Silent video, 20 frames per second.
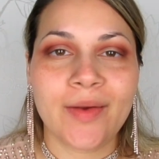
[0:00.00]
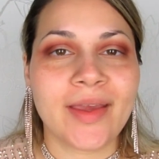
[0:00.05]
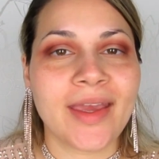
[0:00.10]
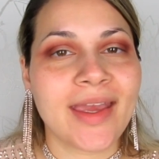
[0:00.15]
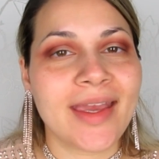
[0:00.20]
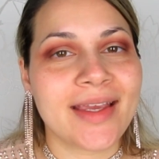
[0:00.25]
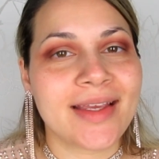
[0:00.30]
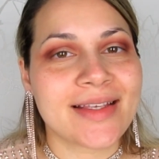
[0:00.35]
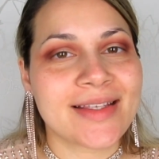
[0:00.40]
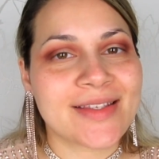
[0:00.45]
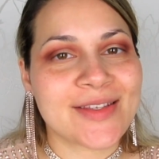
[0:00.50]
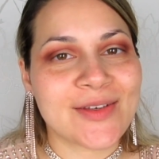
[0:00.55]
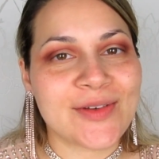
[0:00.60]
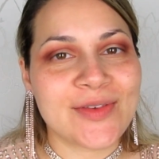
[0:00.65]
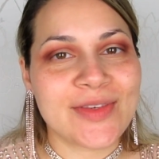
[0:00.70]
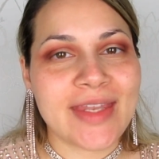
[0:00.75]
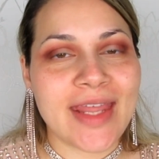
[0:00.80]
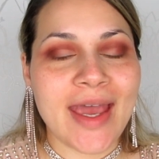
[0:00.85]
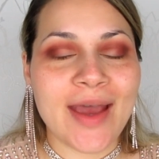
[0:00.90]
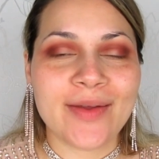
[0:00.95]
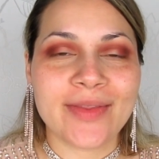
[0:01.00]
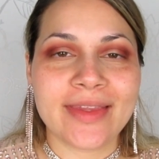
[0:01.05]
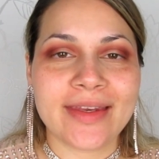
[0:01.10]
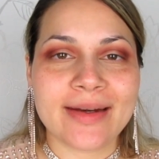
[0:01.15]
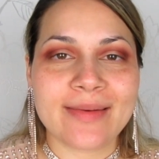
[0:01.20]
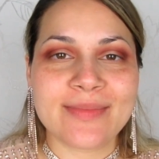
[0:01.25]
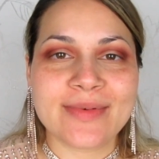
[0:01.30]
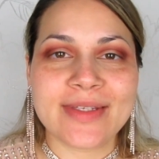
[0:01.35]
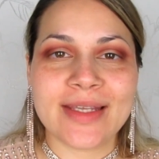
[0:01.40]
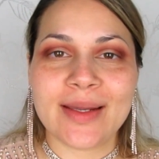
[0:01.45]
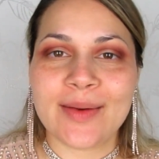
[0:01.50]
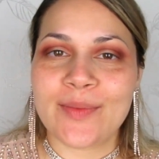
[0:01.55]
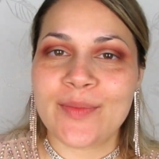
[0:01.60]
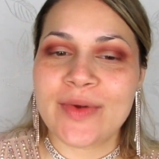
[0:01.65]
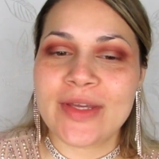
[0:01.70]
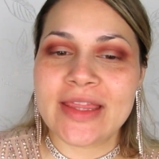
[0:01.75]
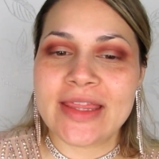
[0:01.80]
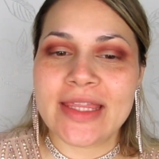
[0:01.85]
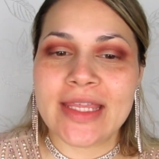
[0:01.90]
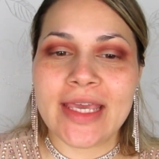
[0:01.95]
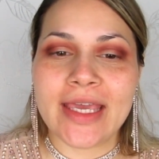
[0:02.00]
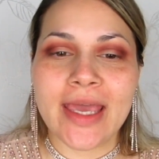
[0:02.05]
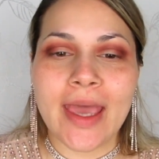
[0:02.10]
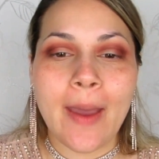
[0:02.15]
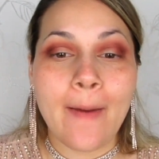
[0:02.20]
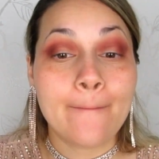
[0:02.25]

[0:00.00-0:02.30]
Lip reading: Okay, so now that I'm done with the